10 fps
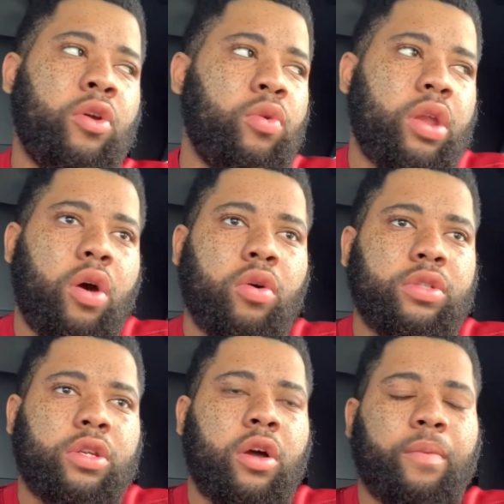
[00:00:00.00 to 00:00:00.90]
Who
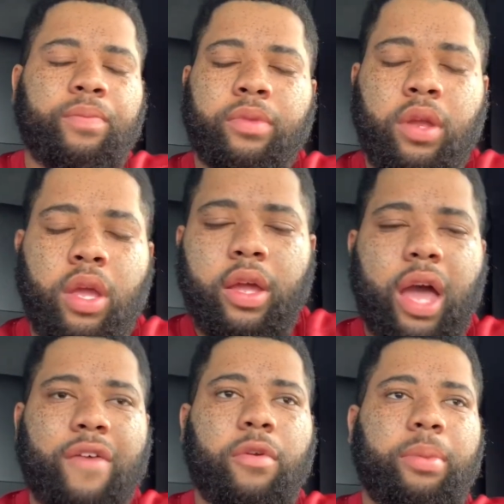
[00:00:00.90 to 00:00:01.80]
knows? You know,
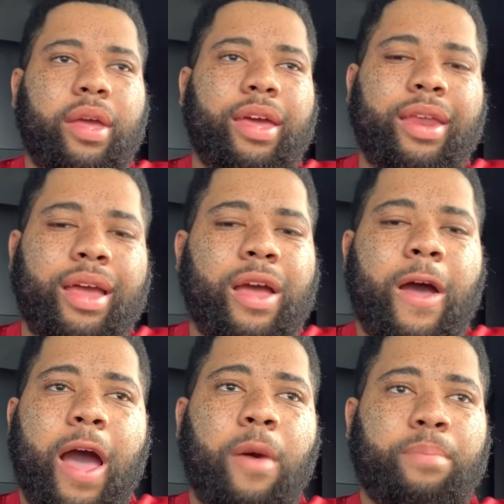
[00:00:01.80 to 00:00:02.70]
God forbid,
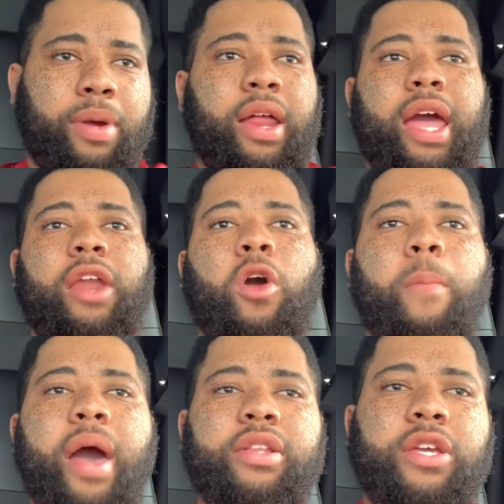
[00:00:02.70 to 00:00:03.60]
I probably got to
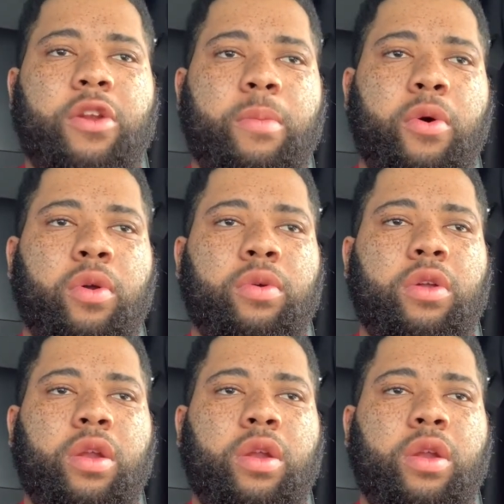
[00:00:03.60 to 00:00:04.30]
go back to intermodal.